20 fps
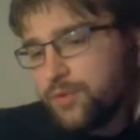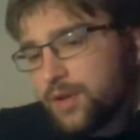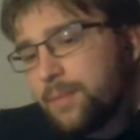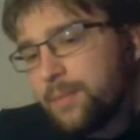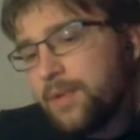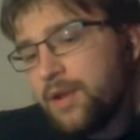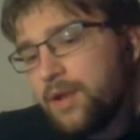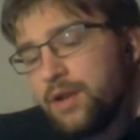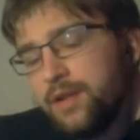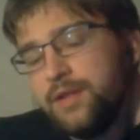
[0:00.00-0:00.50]
we
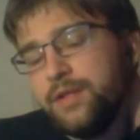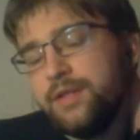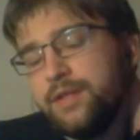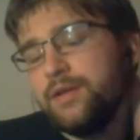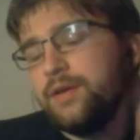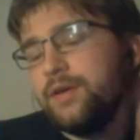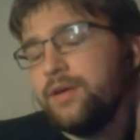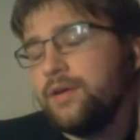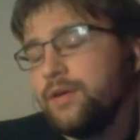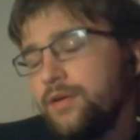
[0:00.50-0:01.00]
are
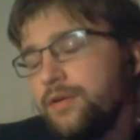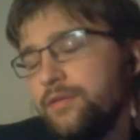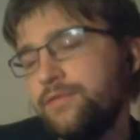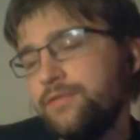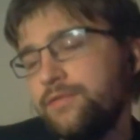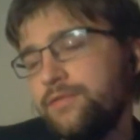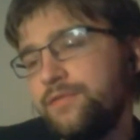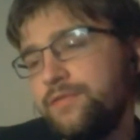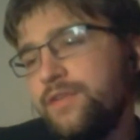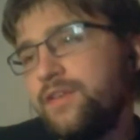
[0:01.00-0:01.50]
mainly
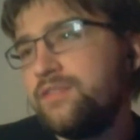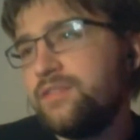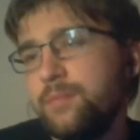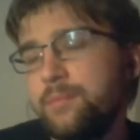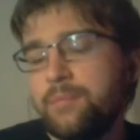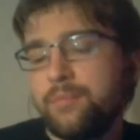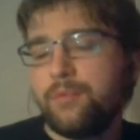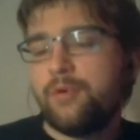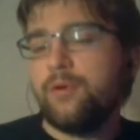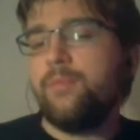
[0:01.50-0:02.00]

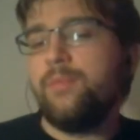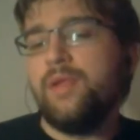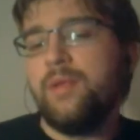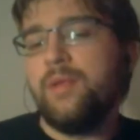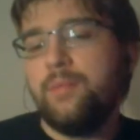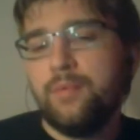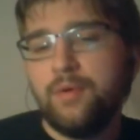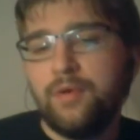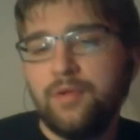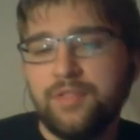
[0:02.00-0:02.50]
facing
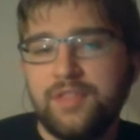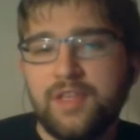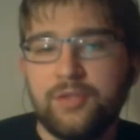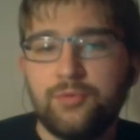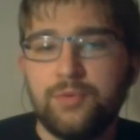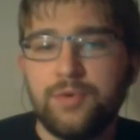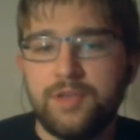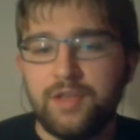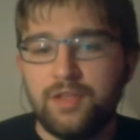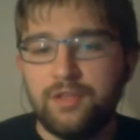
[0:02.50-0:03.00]
problem
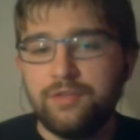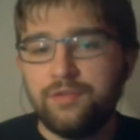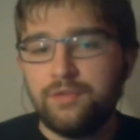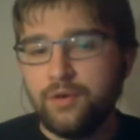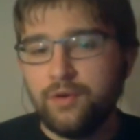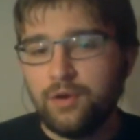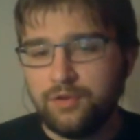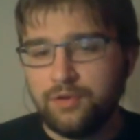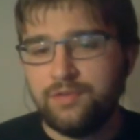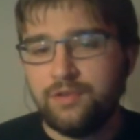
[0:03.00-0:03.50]
that we can
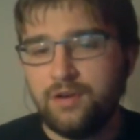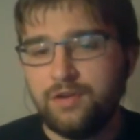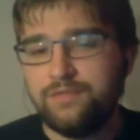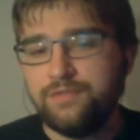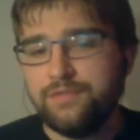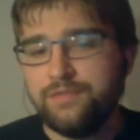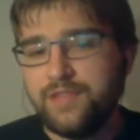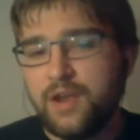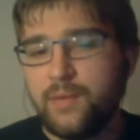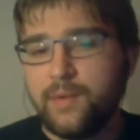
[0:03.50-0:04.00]

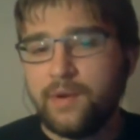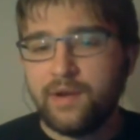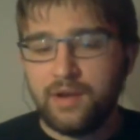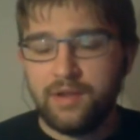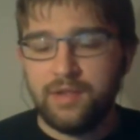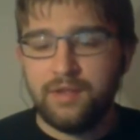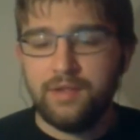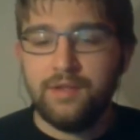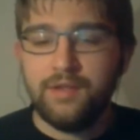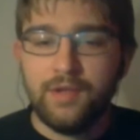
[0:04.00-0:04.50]
solve
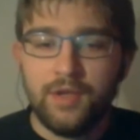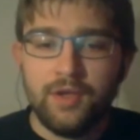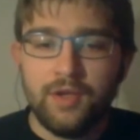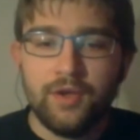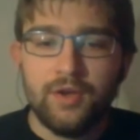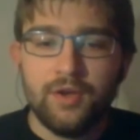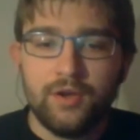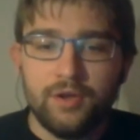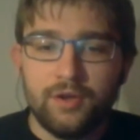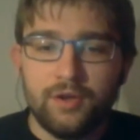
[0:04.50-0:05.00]
directly
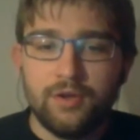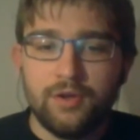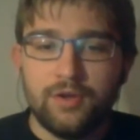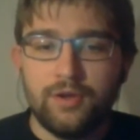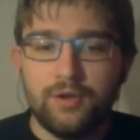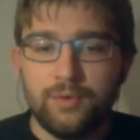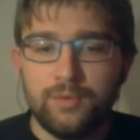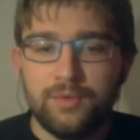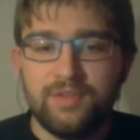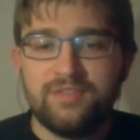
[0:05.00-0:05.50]

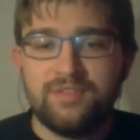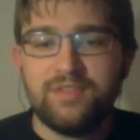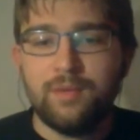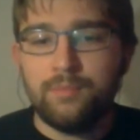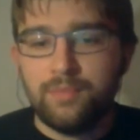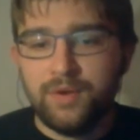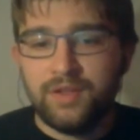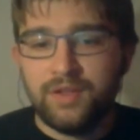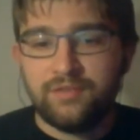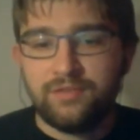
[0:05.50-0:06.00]
with
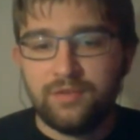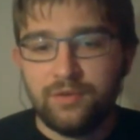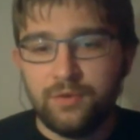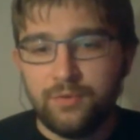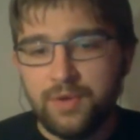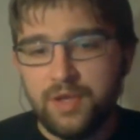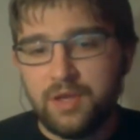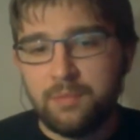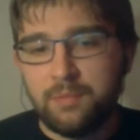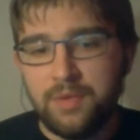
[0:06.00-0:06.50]
templates.
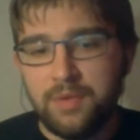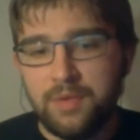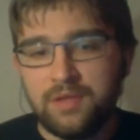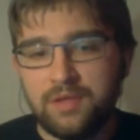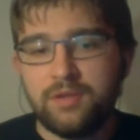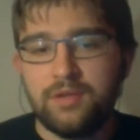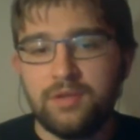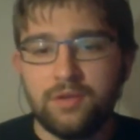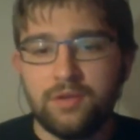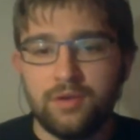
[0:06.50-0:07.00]
So we are
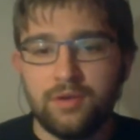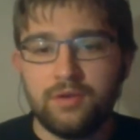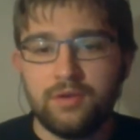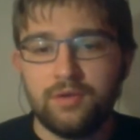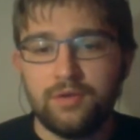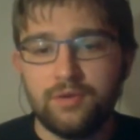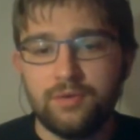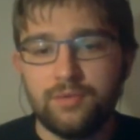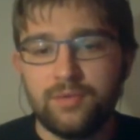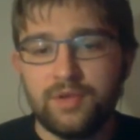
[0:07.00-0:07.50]

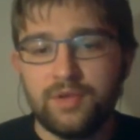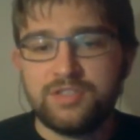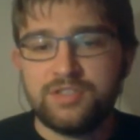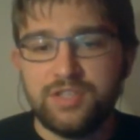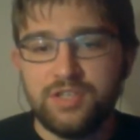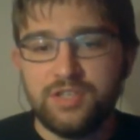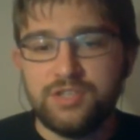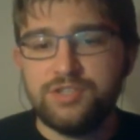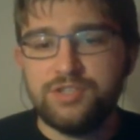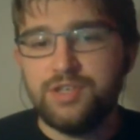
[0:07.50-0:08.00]

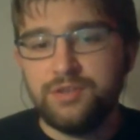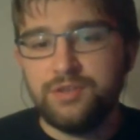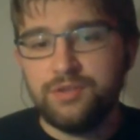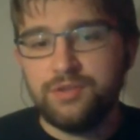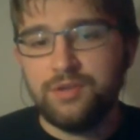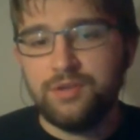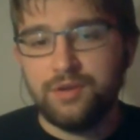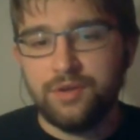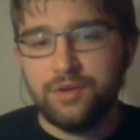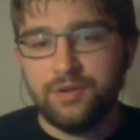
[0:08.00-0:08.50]

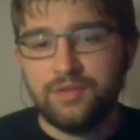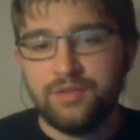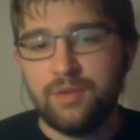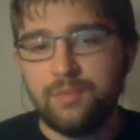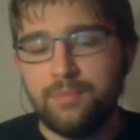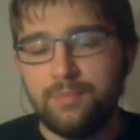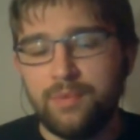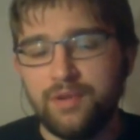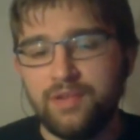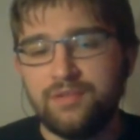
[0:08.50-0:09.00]
changing the
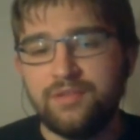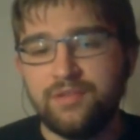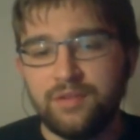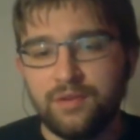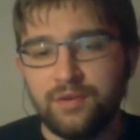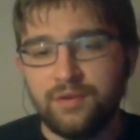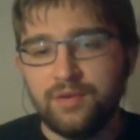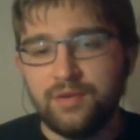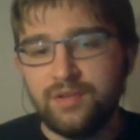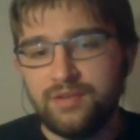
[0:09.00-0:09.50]

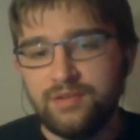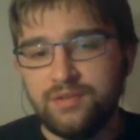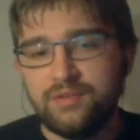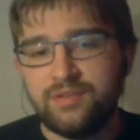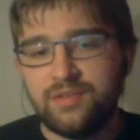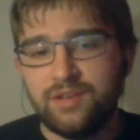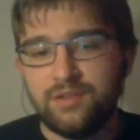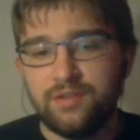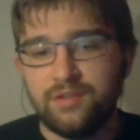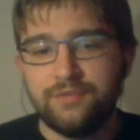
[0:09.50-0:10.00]
templates
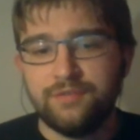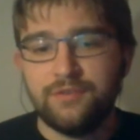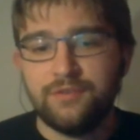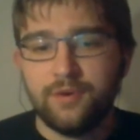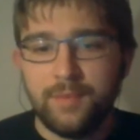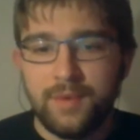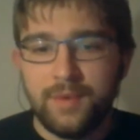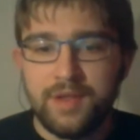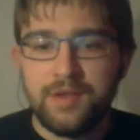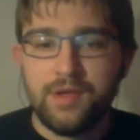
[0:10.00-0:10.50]
inside the
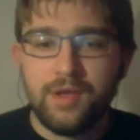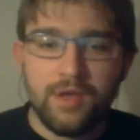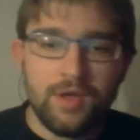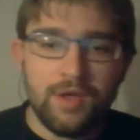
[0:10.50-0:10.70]
Foreman,